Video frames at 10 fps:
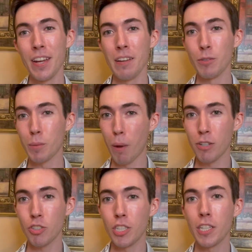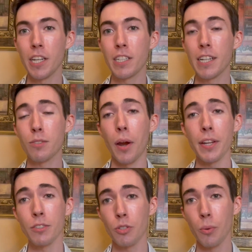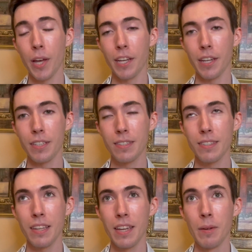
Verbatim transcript: It was punchy. It gets right into it. It's